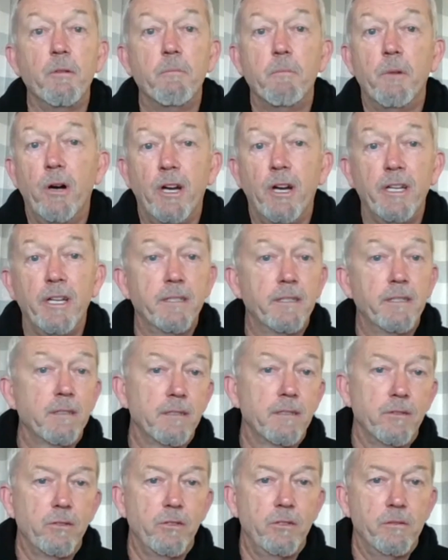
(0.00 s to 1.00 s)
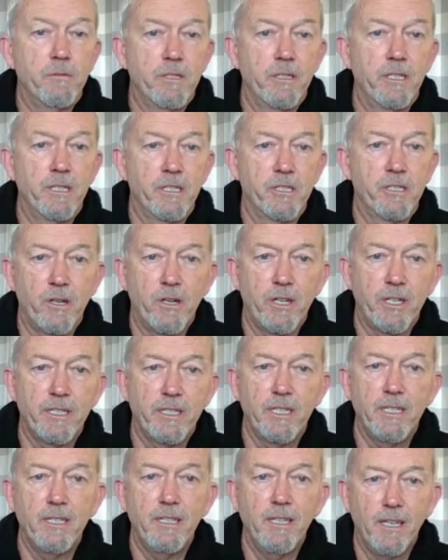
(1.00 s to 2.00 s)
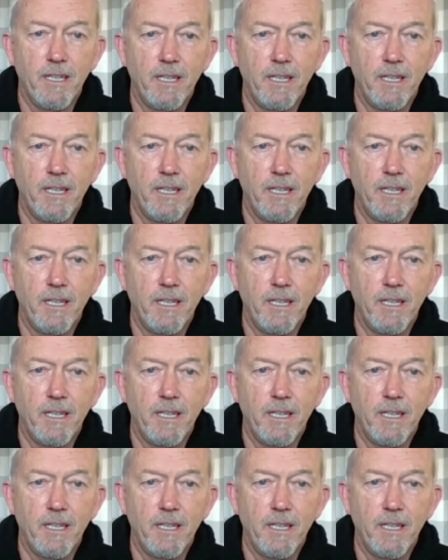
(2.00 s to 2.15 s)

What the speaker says: mind in terms of the anxiety,